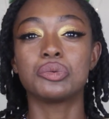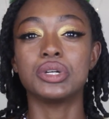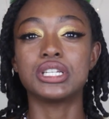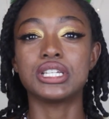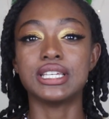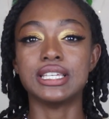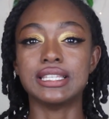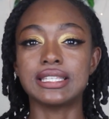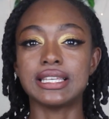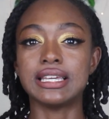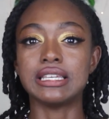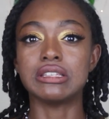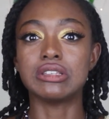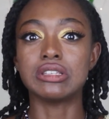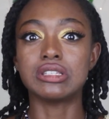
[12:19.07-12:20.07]
which is
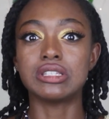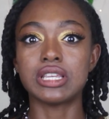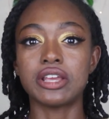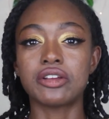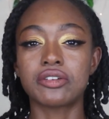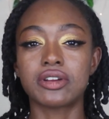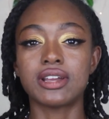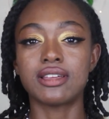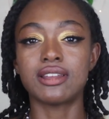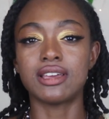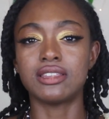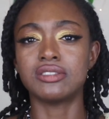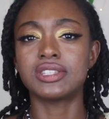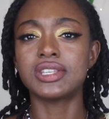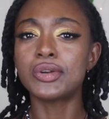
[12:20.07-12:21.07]
a sacred
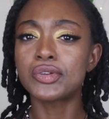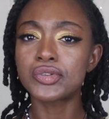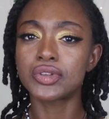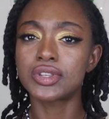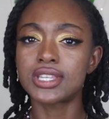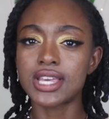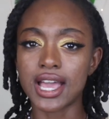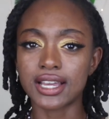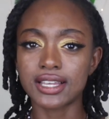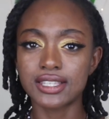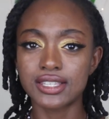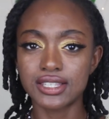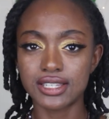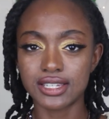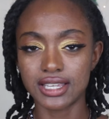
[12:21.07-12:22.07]
and central
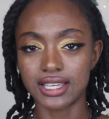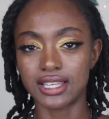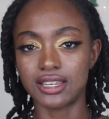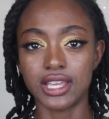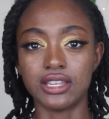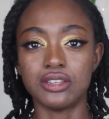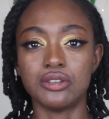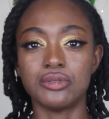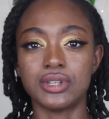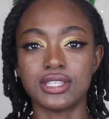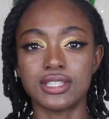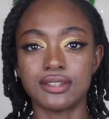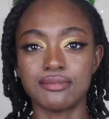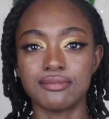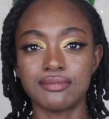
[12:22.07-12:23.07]
text in
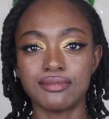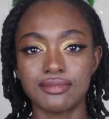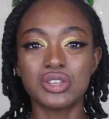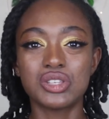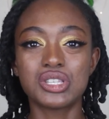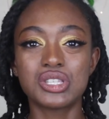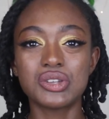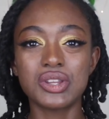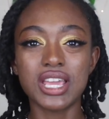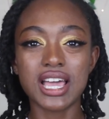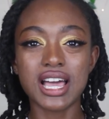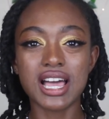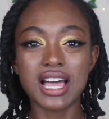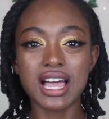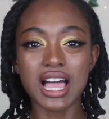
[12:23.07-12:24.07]
Hinduism.
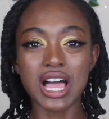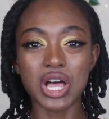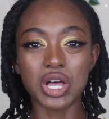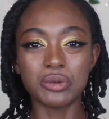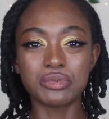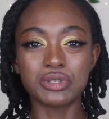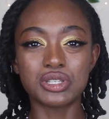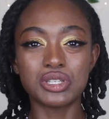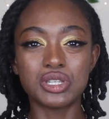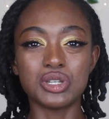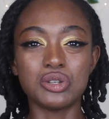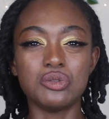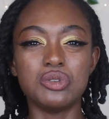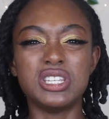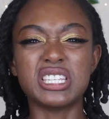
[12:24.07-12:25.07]
Surya helps
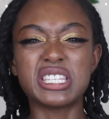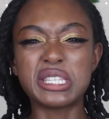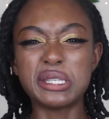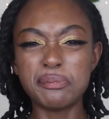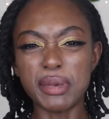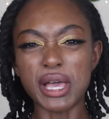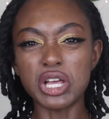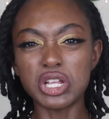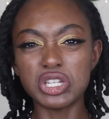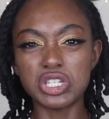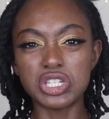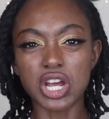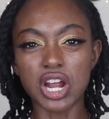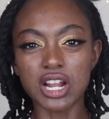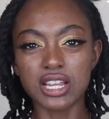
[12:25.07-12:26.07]
to dispel
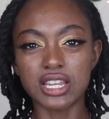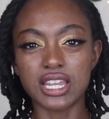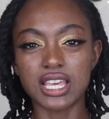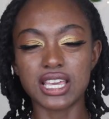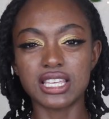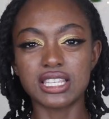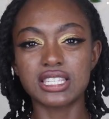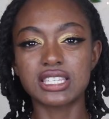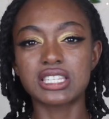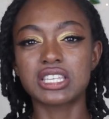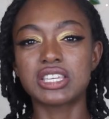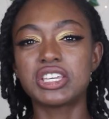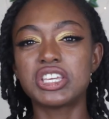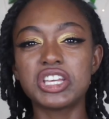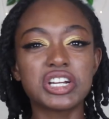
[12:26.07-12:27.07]

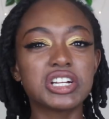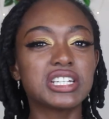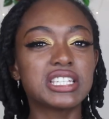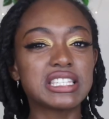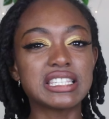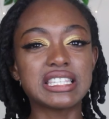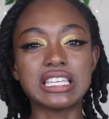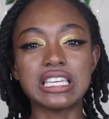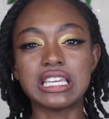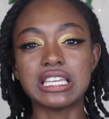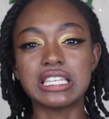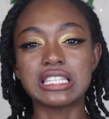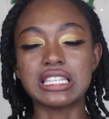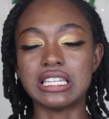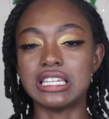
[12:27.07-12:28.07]
darkness, cure
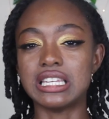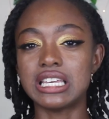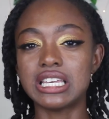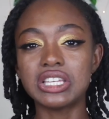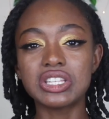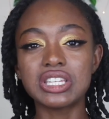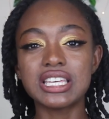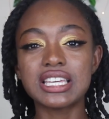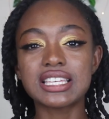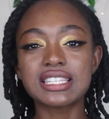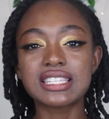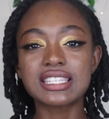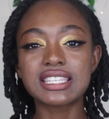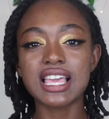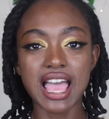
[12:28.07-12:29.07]
disease and
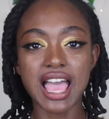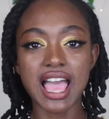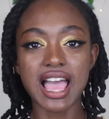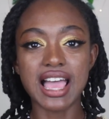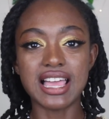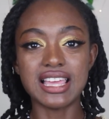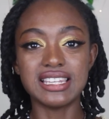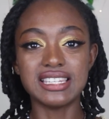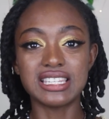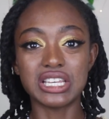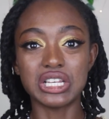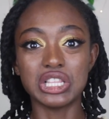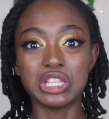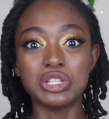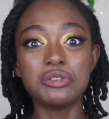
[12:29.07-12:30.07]
illness, and
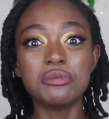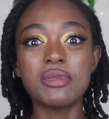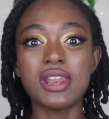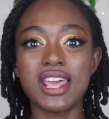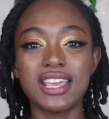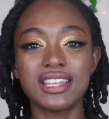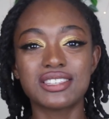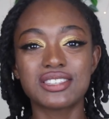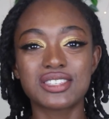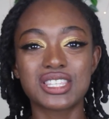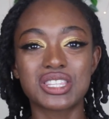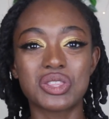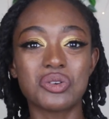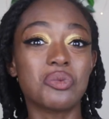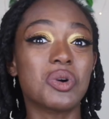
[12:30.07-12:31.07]
illuminates
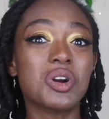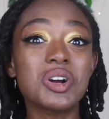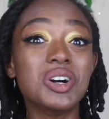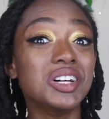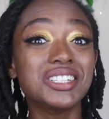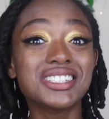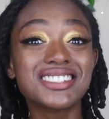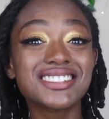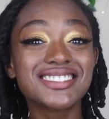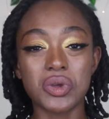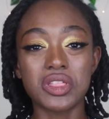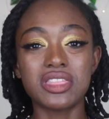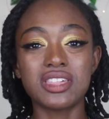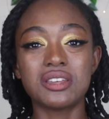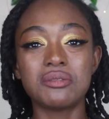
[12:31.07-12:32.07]
the world.
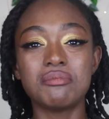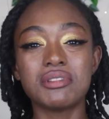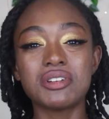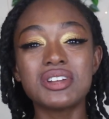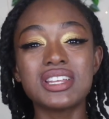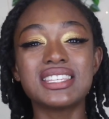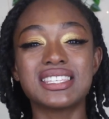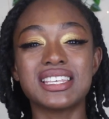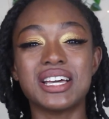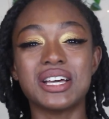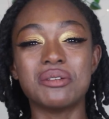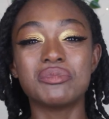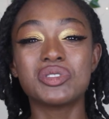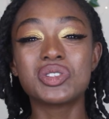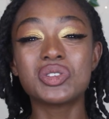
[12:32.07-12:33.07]
Within
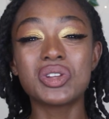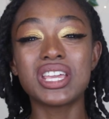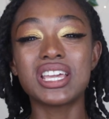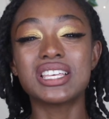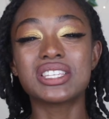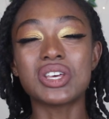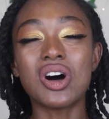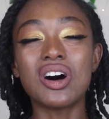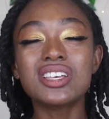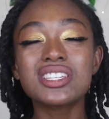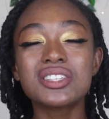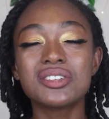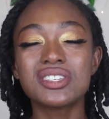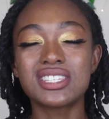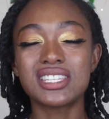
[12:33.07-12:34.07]
Buddhism, Surya is
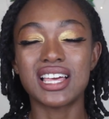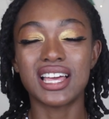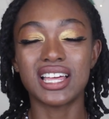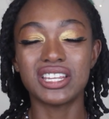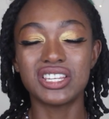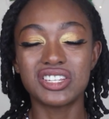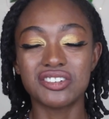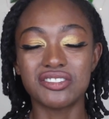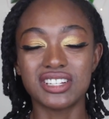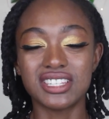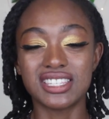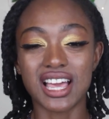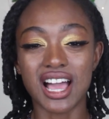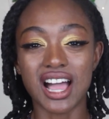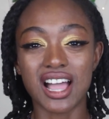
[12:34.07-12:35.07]
also said to
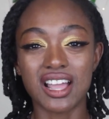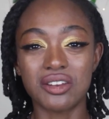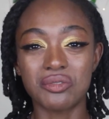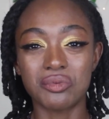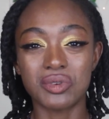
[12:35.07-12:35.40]
reside